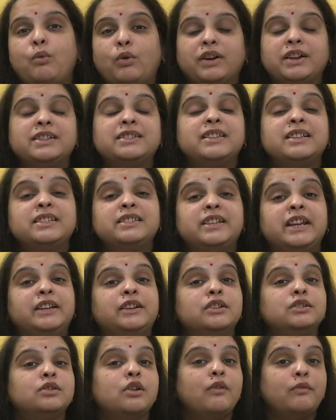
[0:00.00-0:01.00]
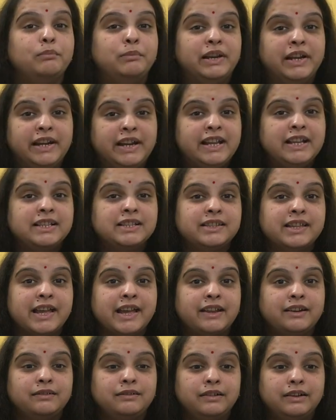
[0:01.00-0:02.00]
what is the status of bleeding is
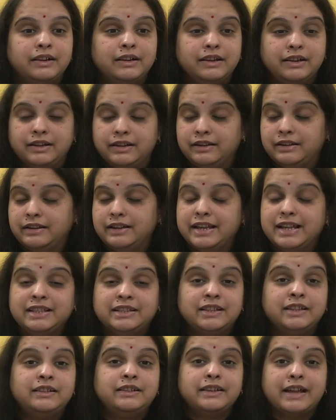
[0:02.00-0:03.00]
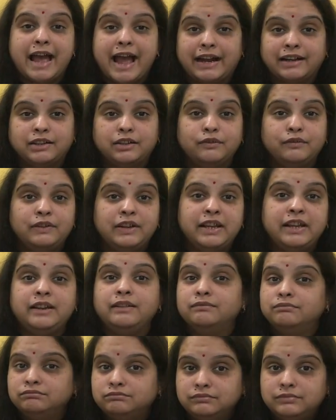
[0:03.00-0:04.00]
there, is it
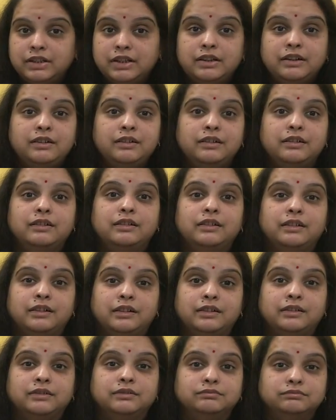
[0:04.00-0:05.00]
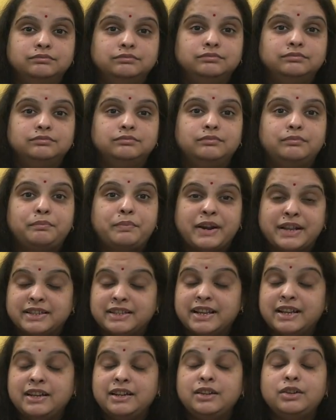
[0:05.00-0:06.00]
actively
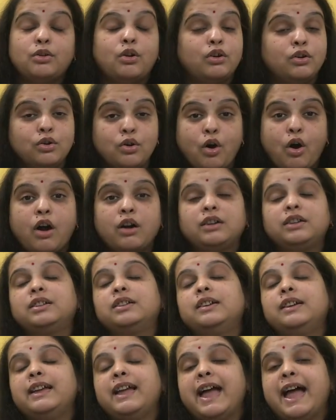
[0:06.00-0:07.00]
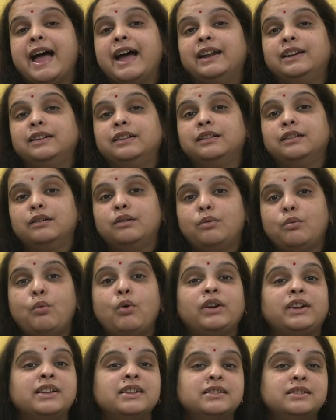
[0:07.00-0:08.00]
present or not, and
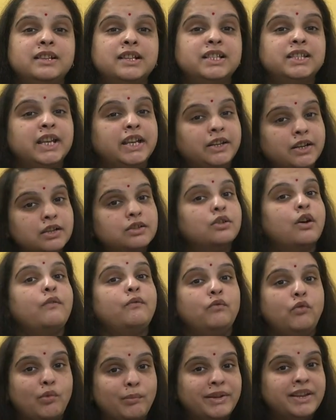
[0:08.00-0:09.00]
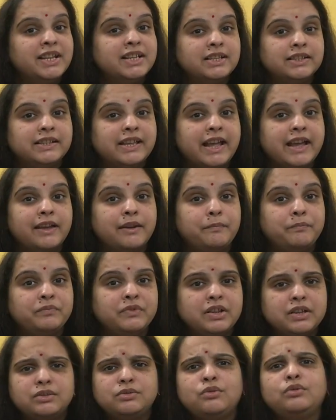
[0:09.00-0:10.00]
what is the status of woman is there.
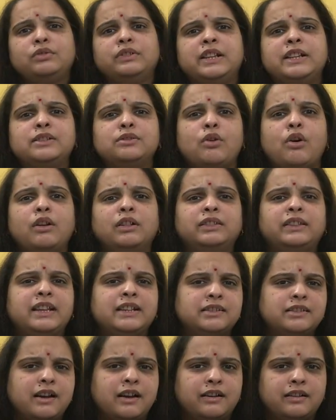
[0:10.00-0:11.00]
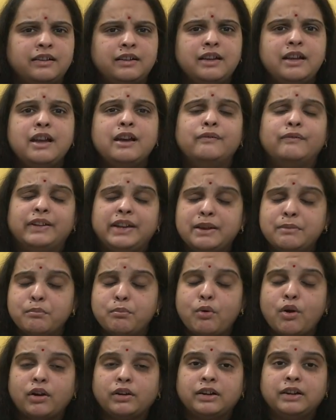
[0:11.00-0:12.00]
So these all things are very
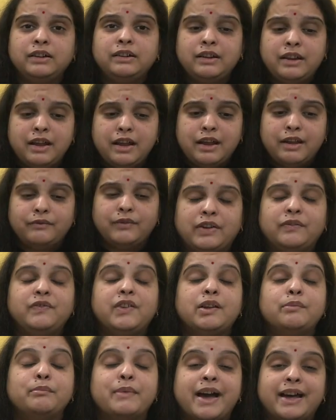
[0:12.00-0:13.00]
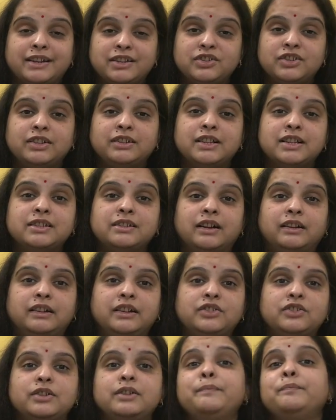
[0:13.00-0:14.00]
important when we are managing this
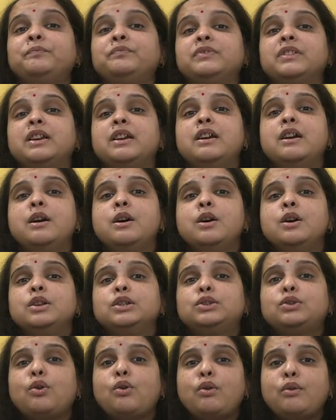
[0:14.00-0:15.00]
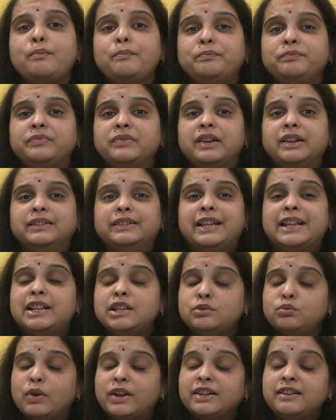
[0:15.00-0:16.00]
condition. So there
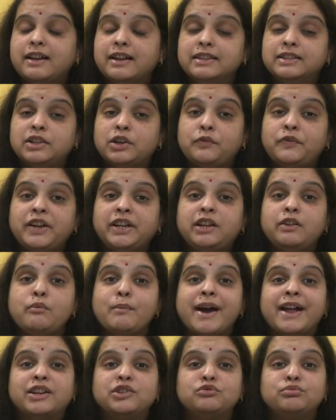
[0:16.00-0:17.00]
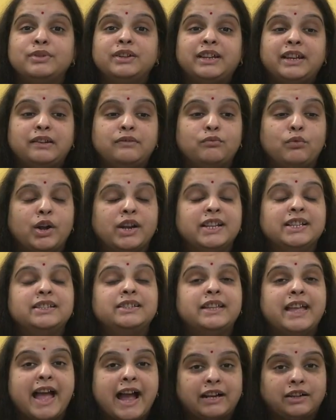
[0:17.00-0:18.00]
is one conservative management and one
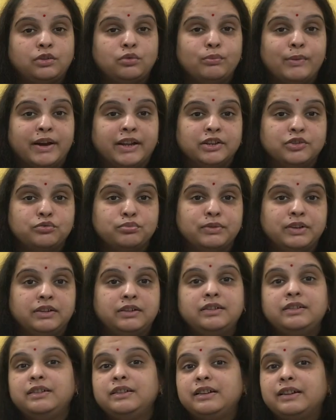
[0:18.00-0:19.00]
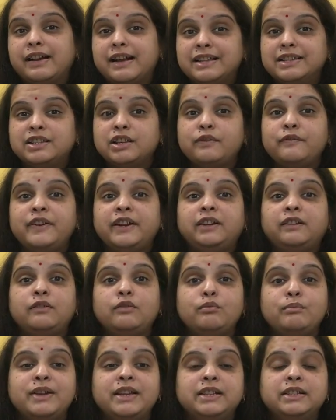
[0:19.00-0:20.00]
is the active management.
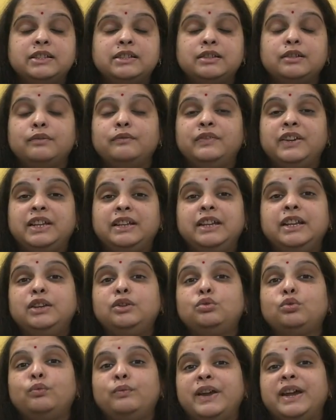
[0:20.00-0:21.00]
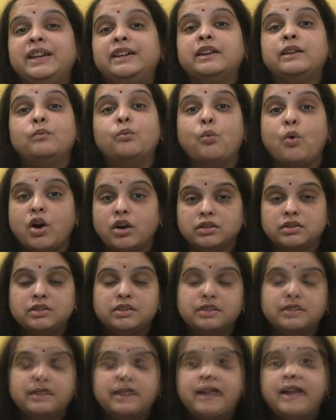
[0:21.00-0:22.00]
Conservative means we need to wait and
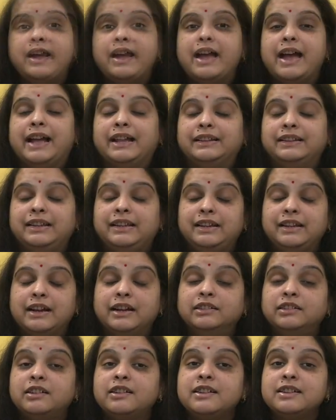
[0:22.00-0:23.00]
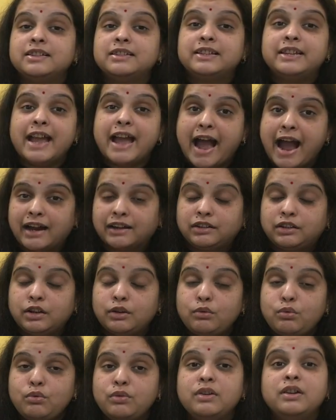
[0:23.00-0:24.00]
watch, and the other is the
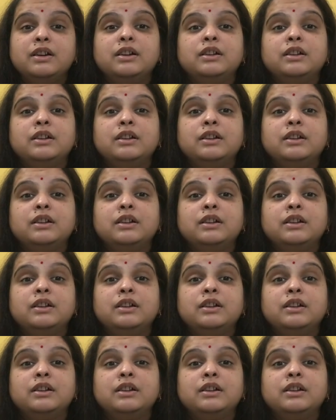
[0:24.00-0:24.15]
active.